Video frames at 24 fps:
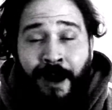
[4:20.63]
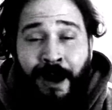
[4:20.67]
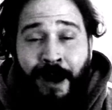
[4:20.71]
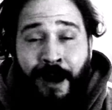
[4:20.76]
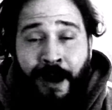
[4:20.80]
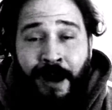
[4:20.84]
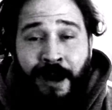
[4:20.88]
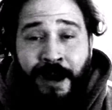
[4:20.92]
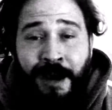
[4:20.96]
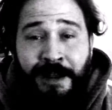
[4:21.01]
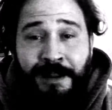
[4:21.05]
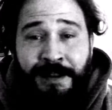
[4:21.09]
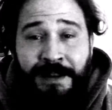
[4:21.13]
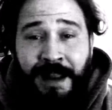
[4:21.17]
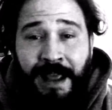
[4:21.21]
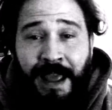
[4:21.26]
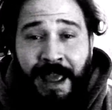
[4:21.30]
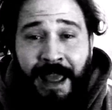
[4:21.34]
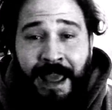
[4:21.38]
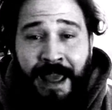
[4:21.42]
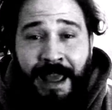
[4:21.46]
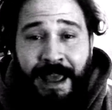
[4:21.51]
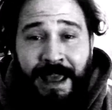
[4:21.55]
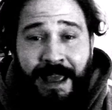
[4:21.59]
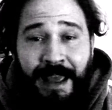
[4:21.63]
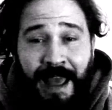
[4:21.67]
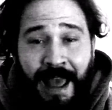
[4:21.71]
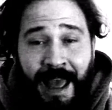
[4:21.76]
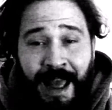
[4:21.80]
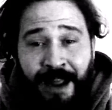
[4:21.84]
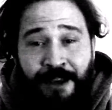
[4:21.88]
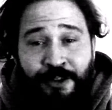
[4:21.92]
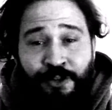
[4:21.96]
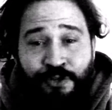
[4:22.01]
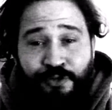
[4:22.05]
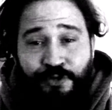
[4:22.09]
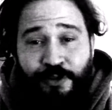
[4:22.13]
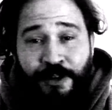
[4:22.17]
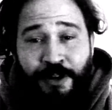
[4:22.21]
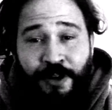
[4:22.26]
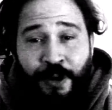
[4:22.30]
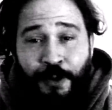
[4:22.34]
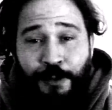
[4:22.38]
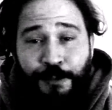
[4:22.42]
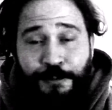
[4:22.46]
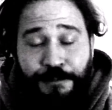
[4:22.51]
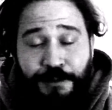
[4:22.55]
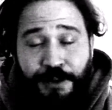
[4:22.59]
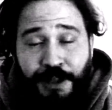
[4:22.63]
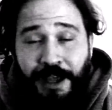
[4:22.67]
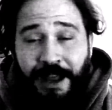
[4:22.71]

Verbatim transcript: On a extra note